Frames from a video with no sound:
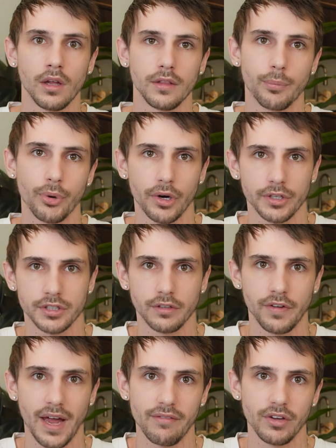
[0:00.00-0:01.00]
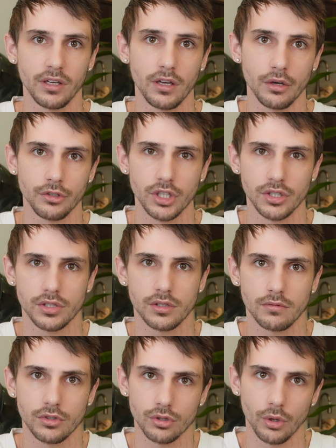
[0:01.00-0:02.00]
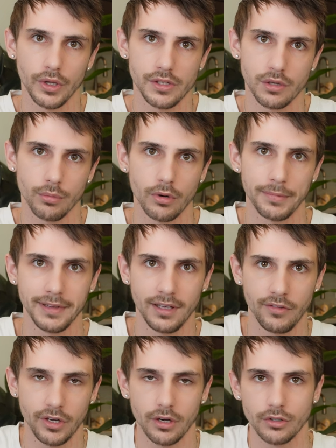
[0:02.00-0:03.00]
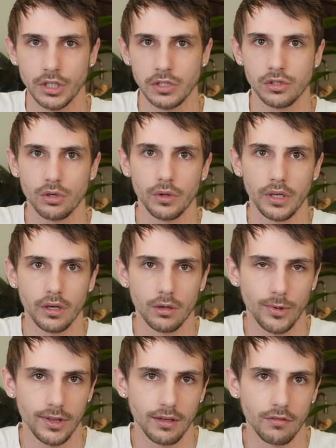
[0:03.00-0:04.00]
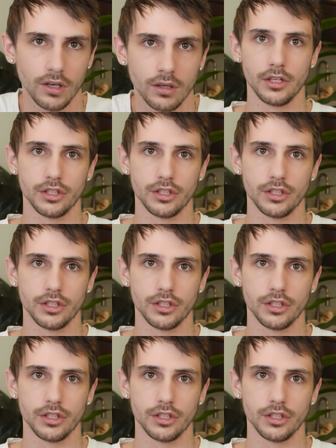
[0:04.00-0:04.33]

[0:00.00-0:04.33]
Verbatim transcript: the perks of having, you know, just solely suburban living or just solely urban living.